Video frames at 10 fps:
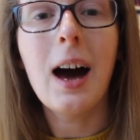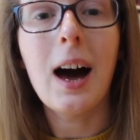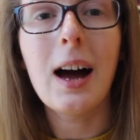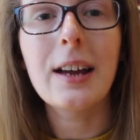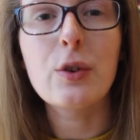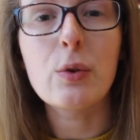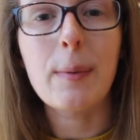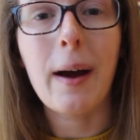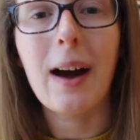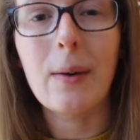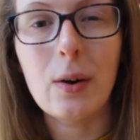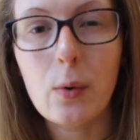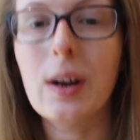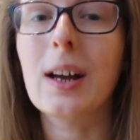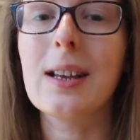I talked about how I
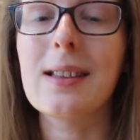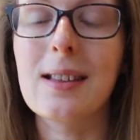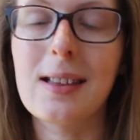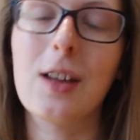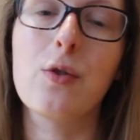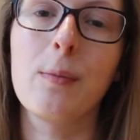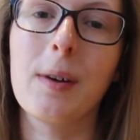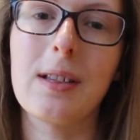organize and schedule my